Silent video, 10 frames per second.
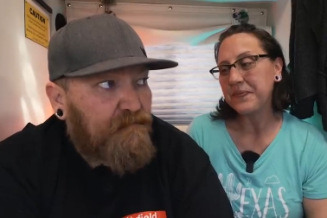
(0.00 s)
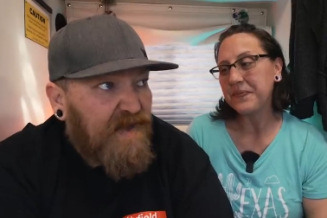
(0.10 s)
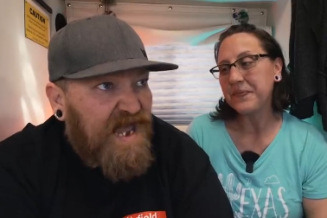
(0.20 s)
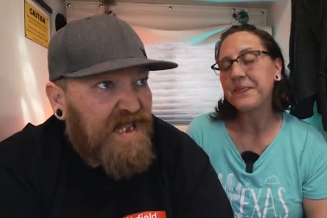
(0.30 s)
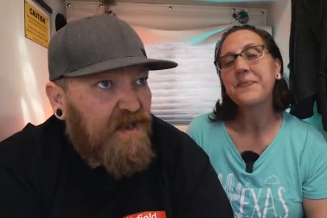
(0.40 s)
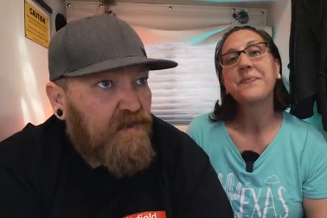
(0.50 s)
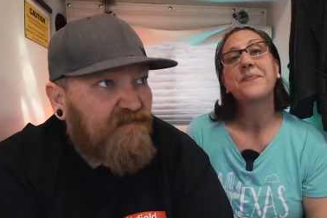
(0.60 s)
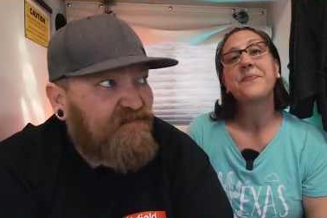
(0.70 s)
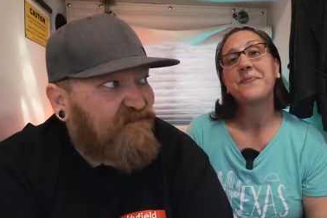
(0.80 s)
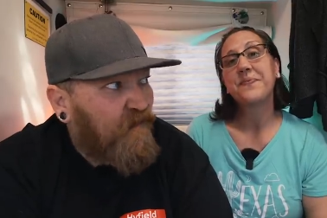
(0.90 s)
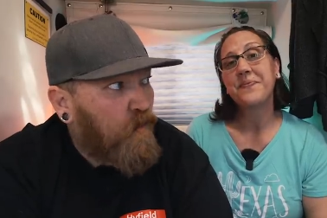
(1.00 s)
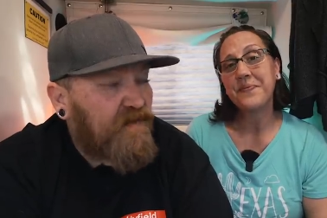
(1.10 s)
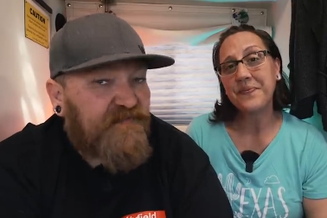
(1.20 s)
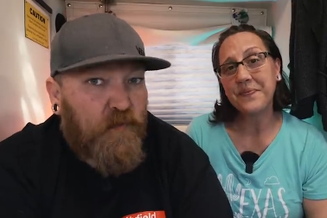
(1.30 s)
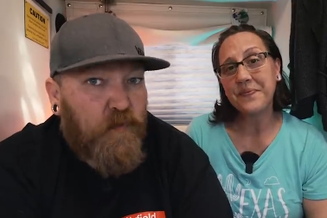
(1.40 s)
Speaker 1: mile
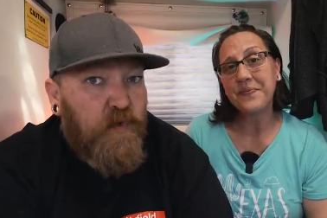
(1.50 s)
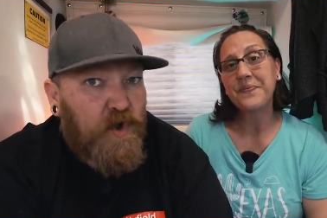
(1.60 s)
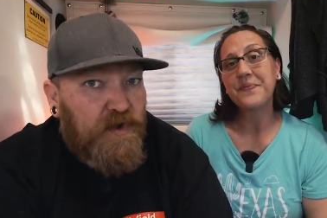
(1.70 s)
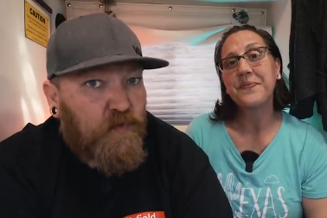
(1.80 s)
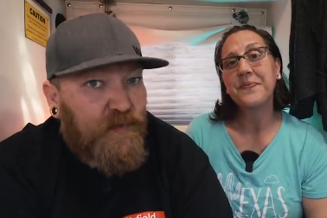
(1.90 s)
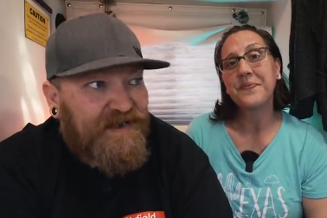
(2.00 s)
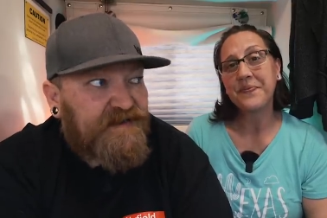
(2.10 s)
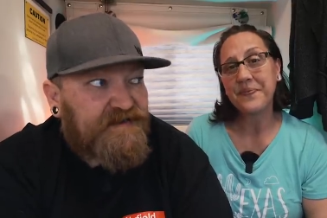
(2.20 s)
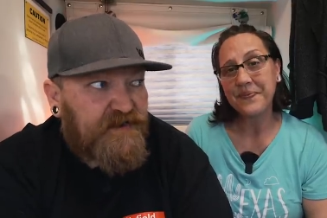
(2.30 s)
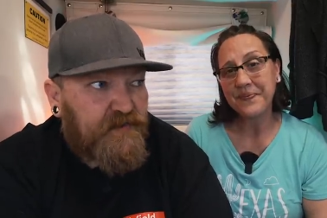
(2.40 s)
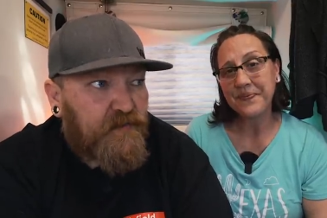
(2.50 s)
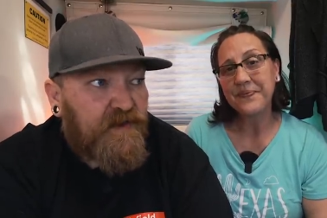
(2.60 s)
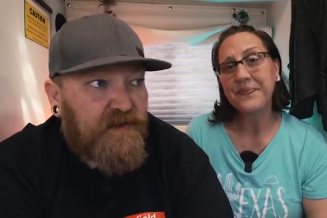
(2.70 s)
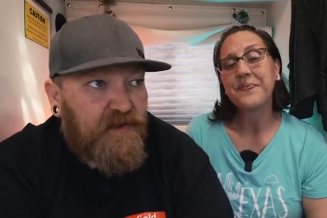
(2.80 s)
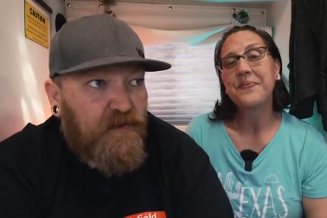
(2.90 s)
for the work we
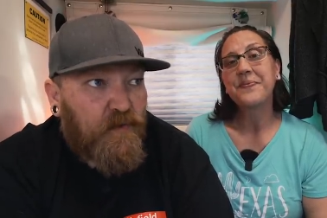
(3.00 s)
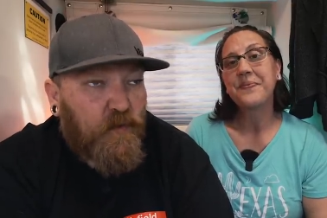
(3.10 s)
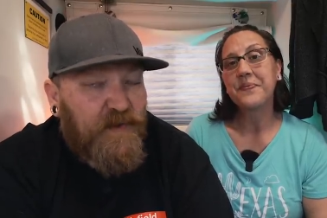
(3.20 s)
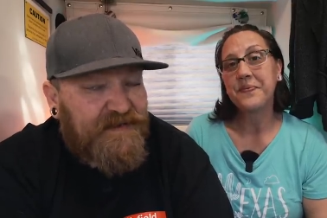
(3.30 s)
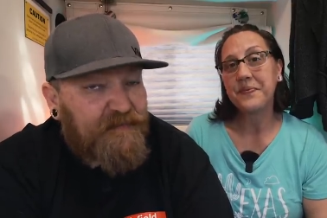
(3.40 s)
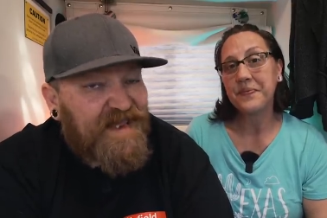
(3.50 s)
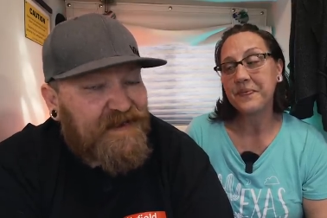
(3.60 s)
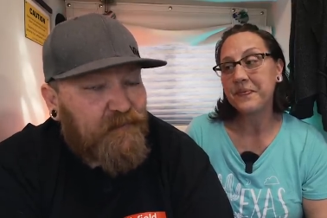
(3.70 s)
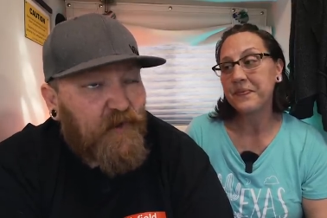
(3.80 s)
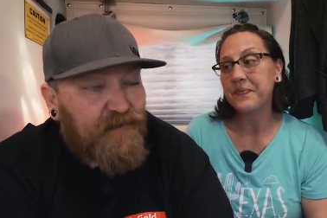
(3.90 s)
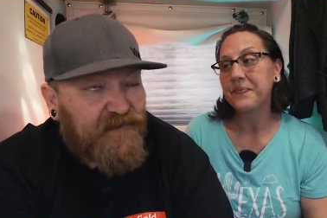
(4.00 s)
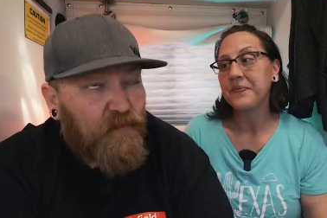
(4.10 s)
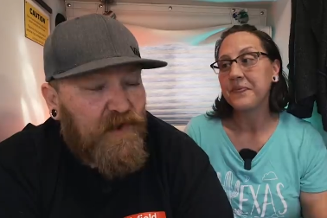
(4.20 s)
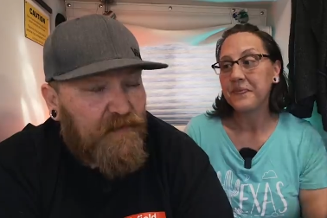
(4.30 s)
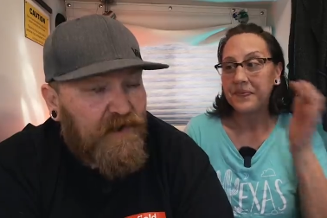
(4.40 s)
do, we make more
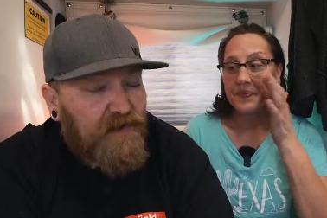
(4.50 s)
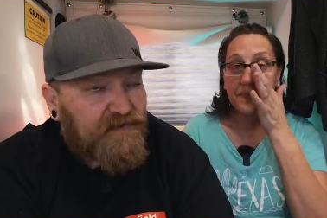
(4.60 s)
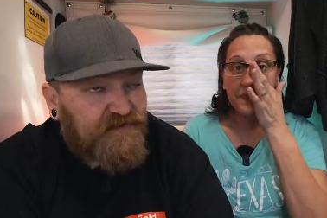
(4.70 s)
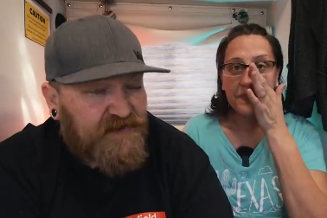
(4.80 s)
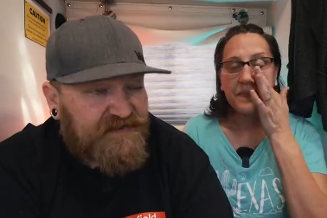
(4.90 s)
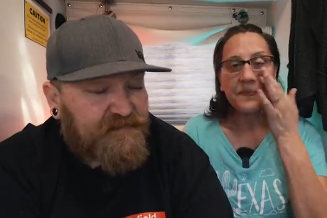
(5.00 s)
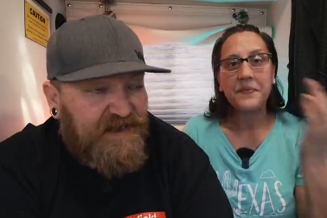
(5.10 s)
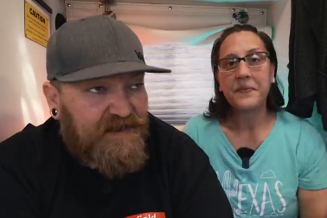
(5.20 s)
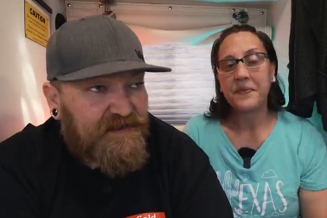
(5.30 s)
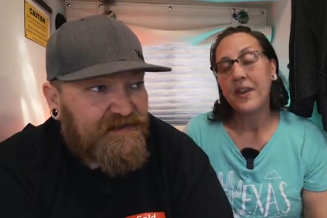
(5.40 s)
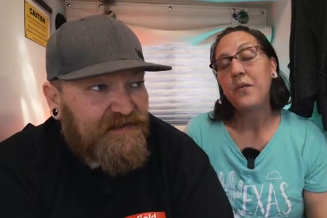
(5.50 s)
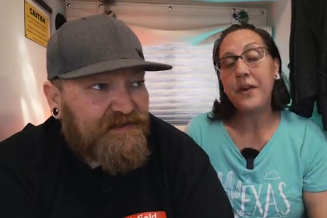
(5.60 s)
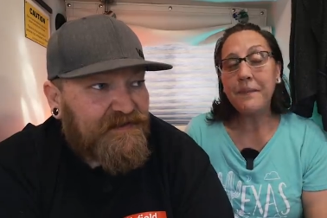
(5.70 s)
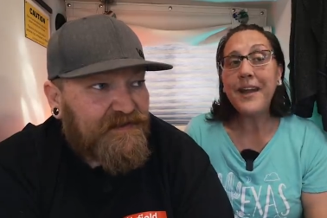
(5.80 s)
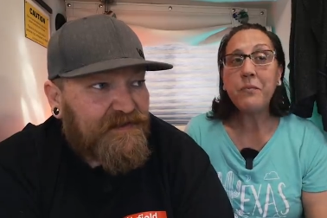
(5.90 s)
than Walmart. Trust me.
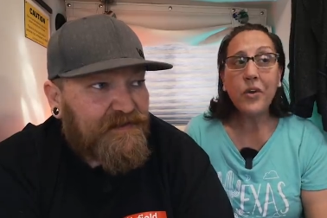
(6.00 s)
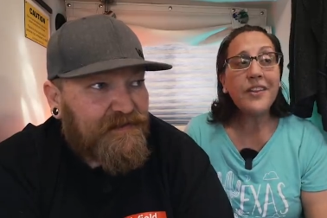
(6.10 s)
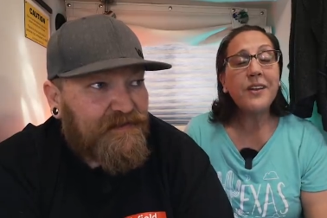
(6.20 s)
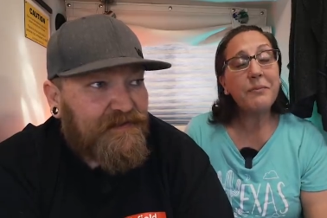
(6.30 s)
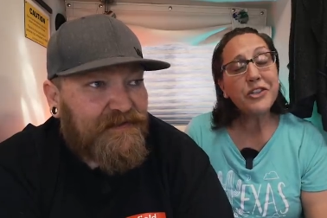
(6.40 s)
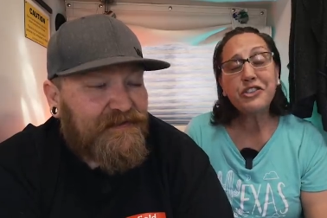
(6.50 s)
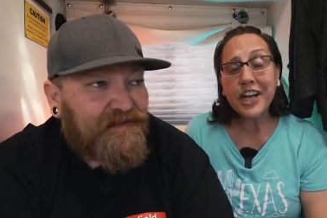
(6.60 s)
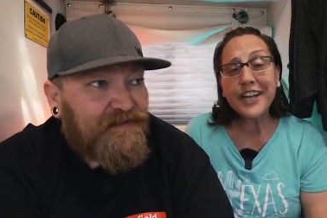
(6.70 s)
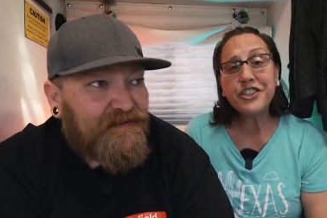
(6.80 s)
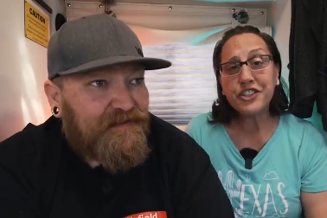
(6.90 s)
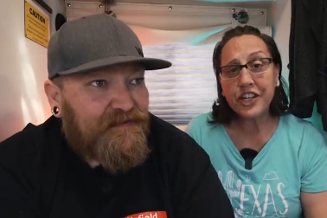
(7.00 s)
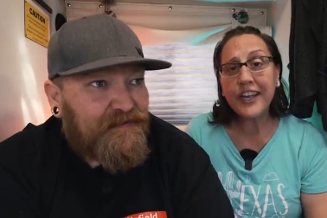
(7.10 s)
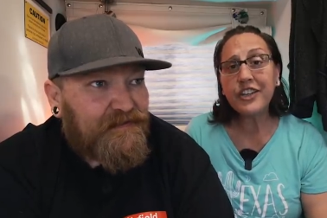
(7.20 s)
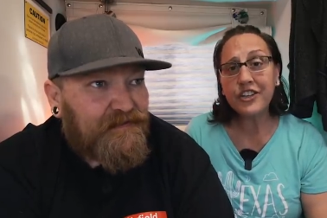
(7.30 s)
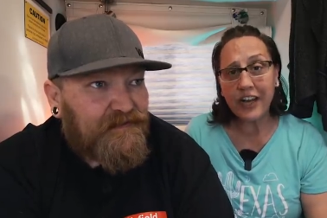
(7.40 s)
Speaker 2: We make more than most tractor
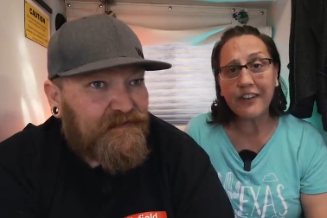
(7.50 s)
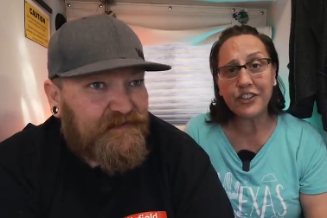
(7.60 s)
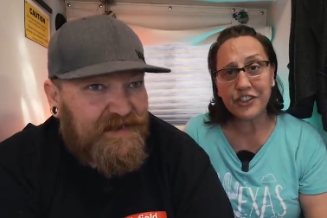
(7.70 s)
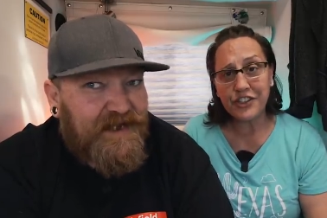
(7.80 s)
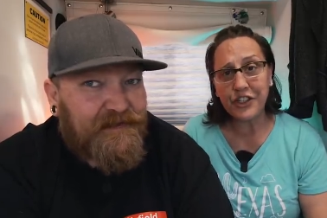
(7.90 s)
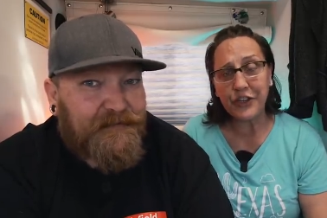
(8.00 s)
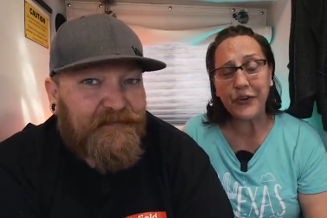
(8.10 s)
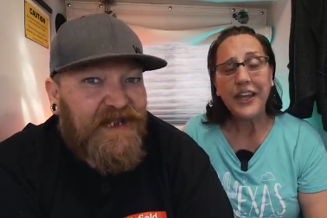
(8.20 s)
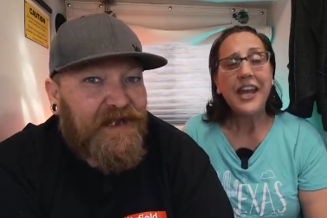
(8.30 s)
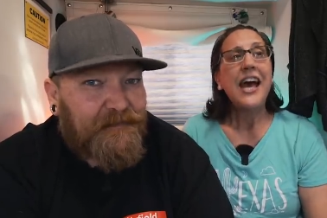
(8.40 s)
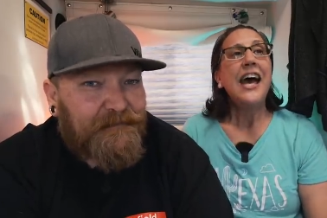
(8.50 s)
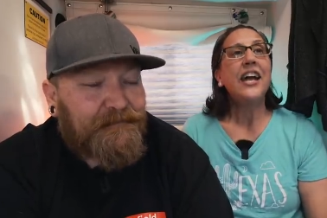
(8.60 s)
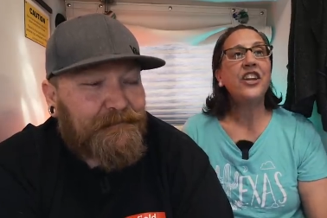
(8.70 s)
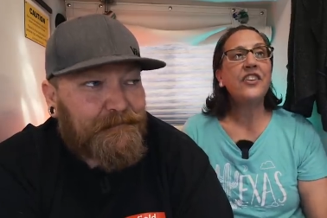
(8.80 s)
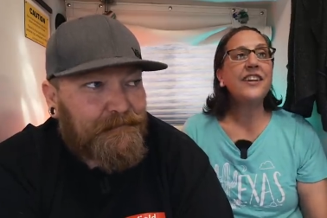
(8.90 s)
trailer drivers yeah, do. Yeah.
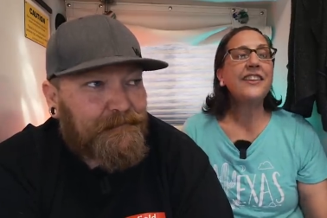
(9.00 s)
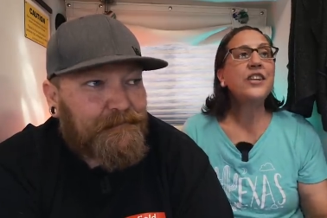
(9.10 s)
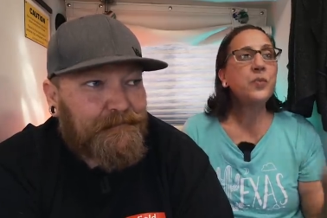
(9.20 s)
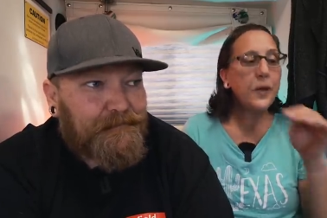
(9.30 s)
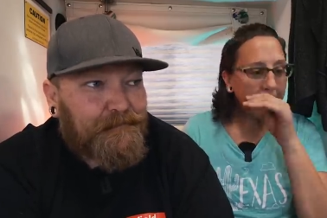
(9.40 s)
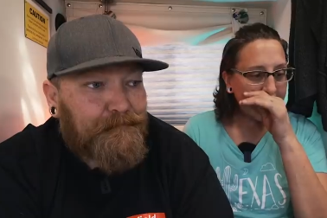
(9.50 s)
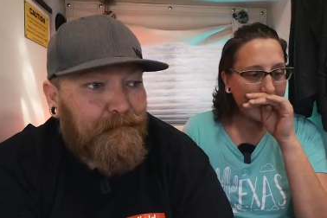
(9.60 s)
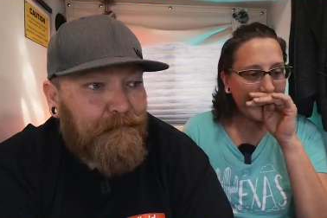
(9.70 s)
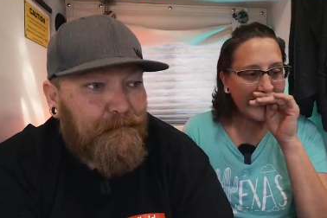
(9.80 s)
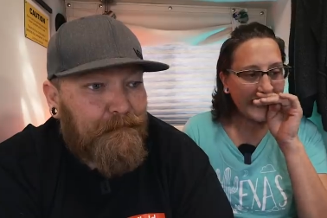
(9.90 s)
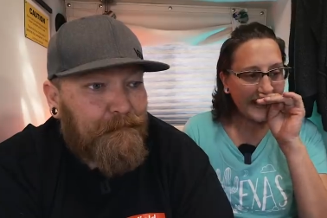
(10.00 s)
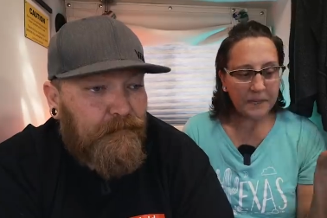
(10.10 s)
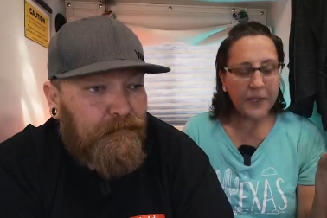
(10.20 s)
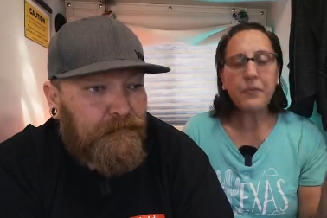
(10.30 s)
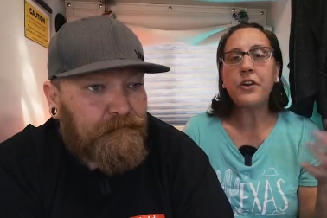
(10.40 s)
That that's one thing
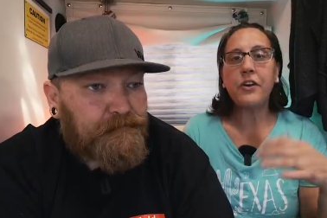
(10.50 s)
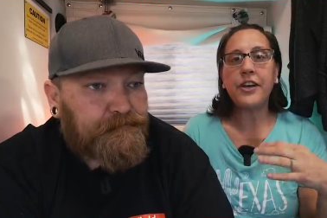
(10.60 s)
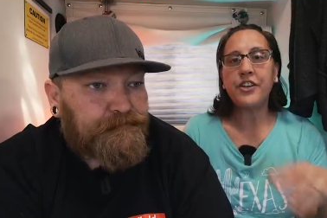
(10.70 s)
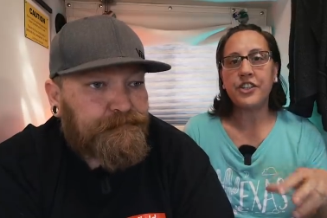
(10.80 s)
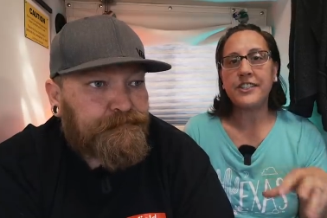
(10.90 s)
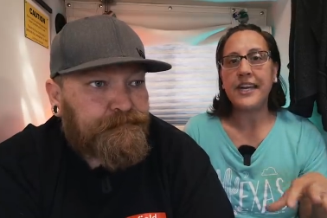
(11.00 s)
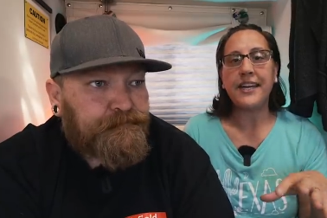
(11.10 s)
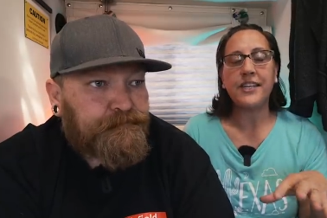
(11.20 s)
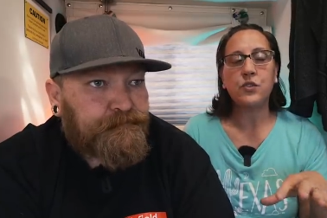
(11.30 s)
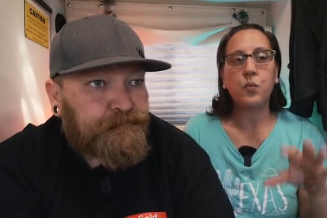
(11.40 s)
that people don't understand is